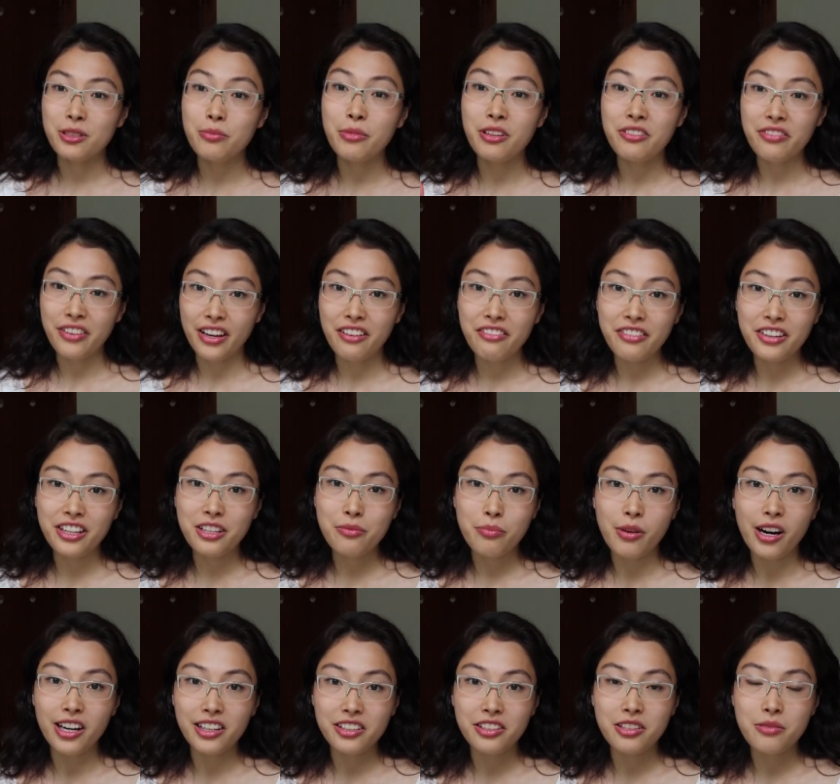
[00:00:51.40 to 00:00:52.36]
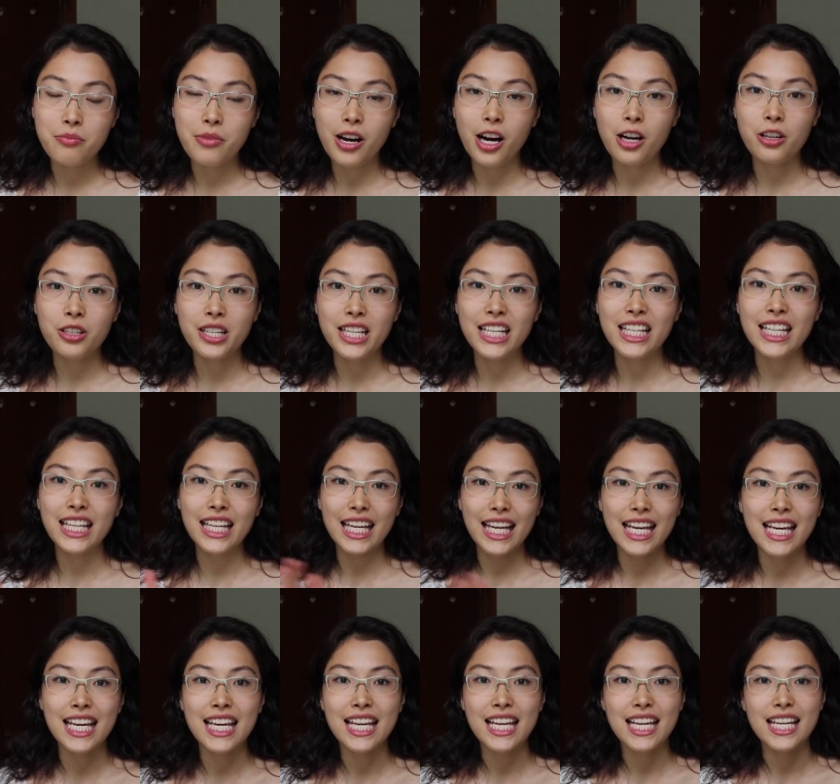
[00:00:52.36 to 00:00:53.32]
But my favorite part about it
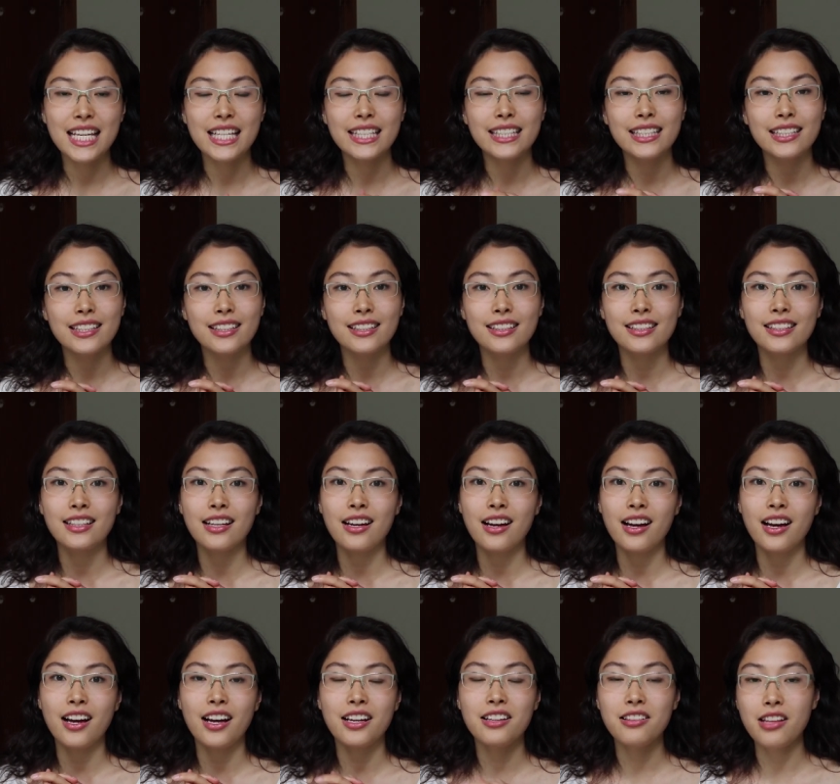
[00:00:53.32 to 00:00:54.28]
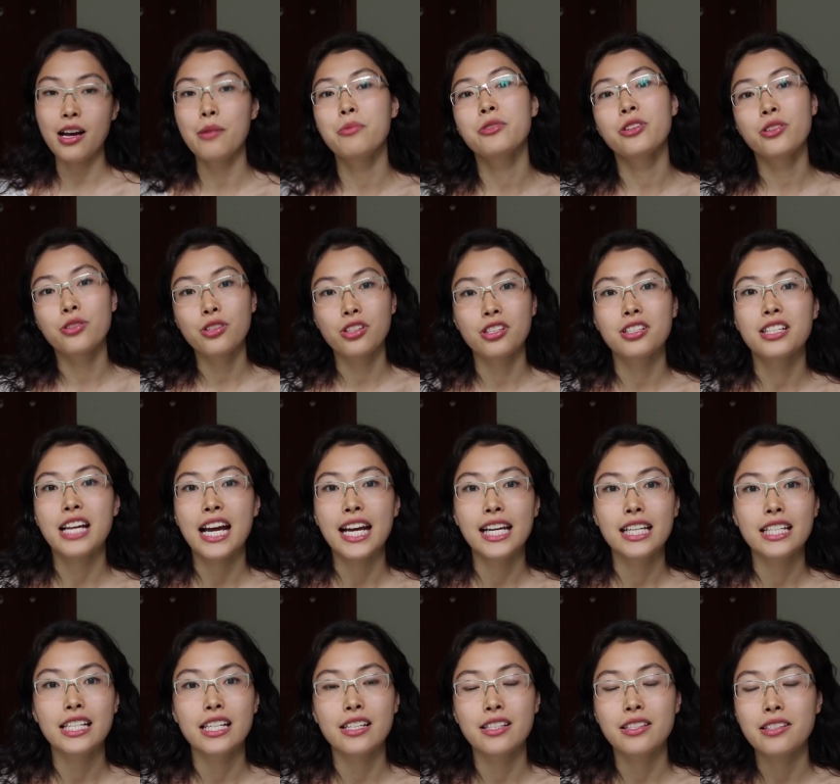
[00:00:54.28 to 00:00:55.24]
is uh, clubs or
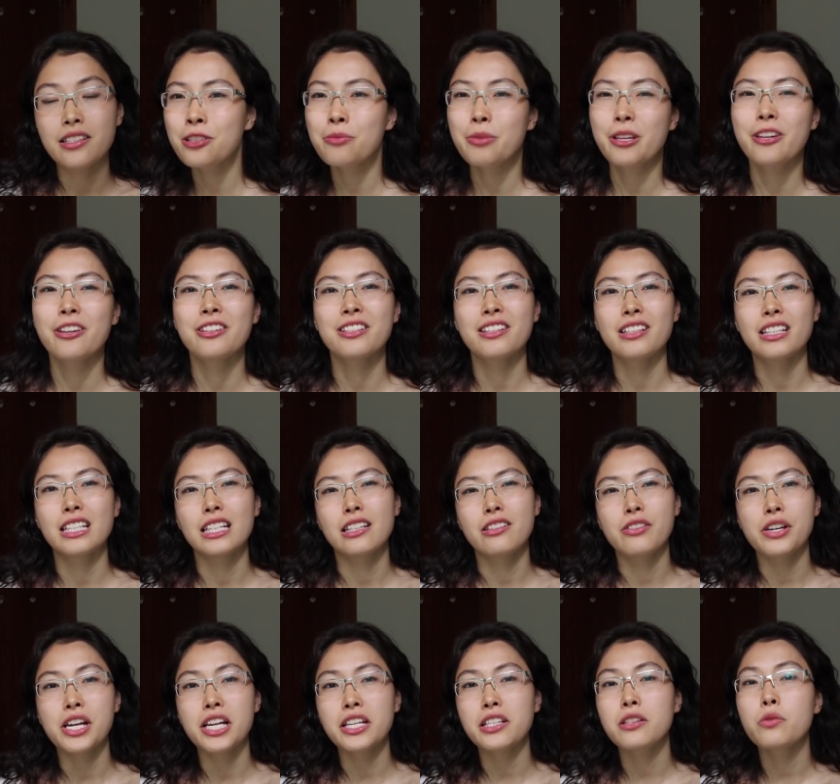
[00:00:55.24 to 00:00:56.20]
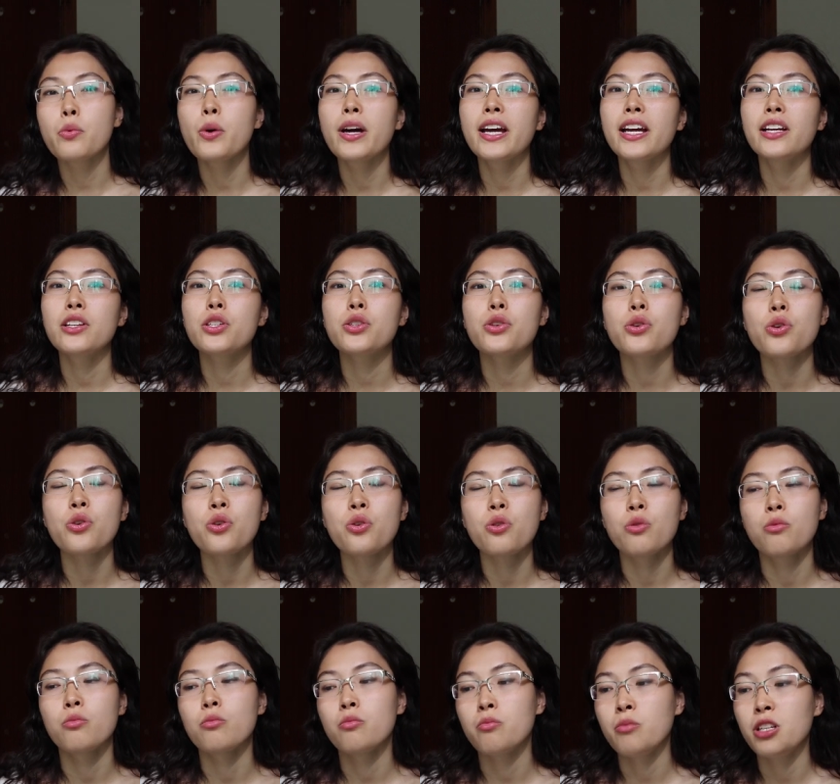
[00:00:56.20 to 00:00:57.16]
societies because it's a great way
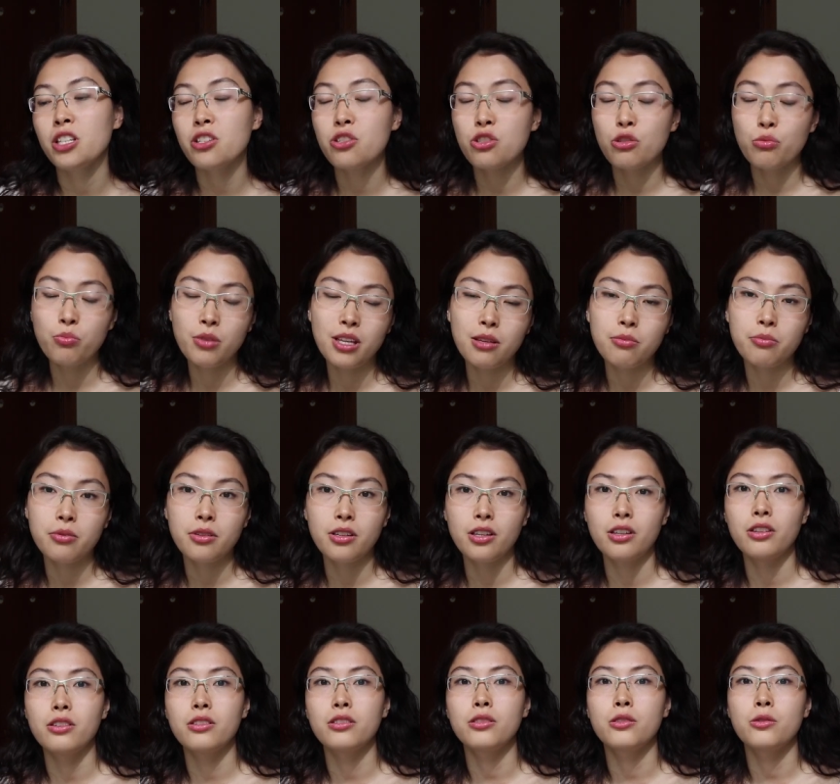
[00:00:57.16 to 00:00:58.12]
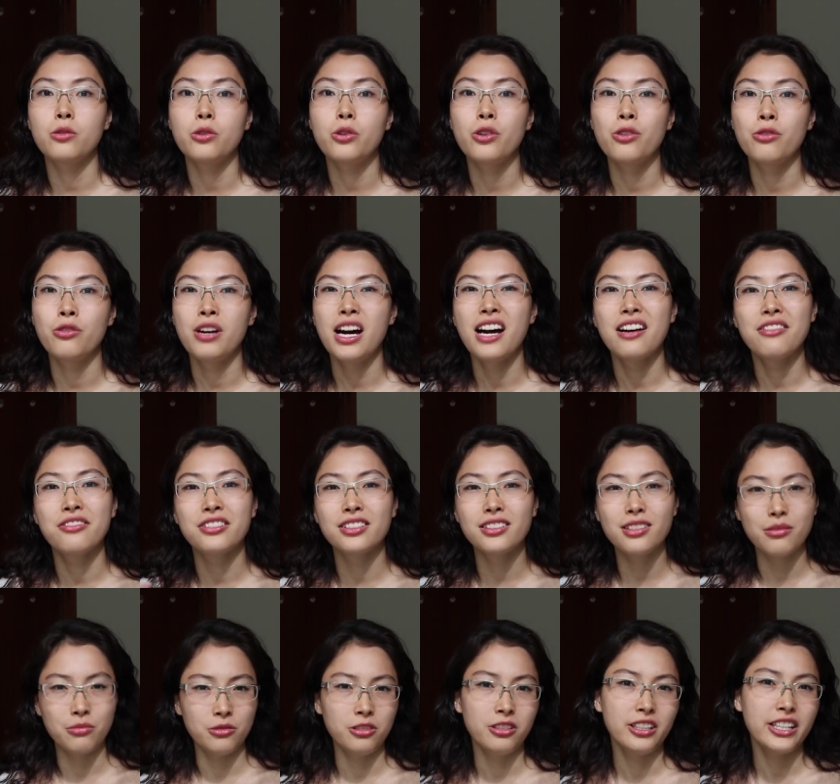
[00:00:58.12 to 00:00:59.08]
to meet new people who have
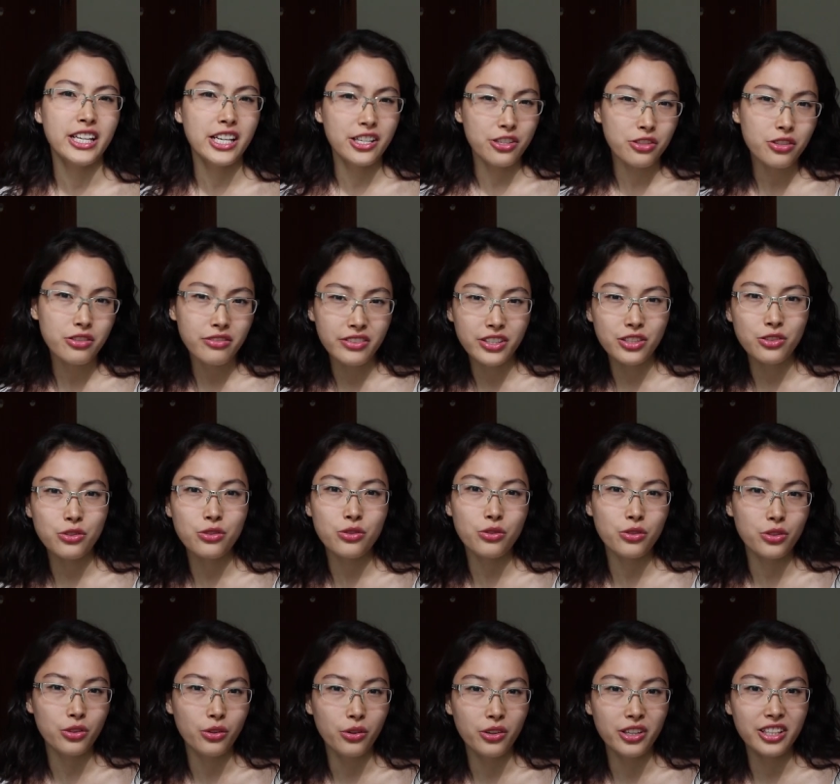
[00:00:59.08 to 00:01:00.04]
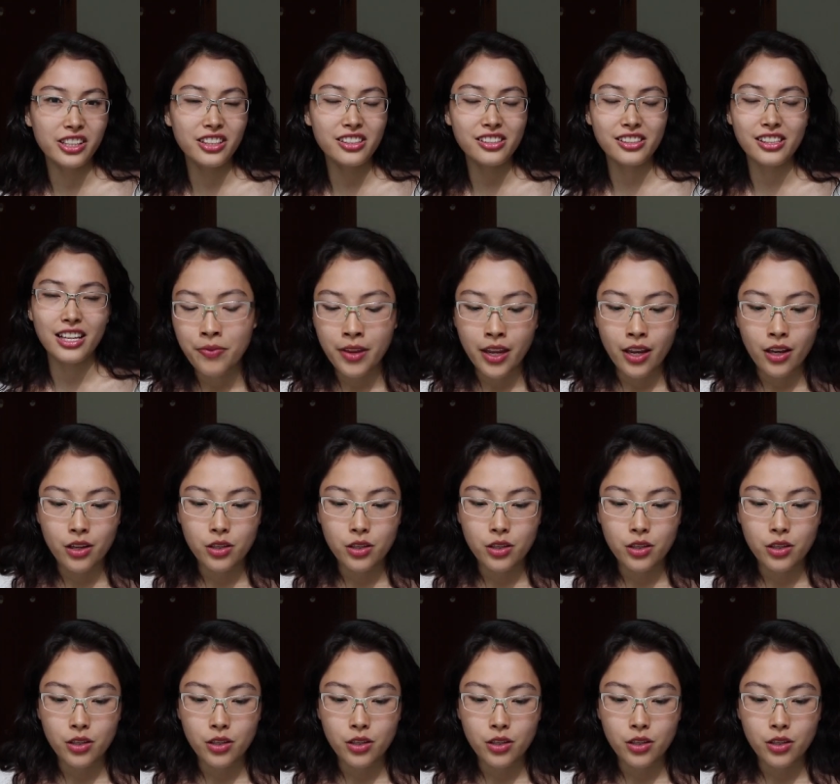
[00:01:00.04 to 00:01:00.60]
similar interests to yours.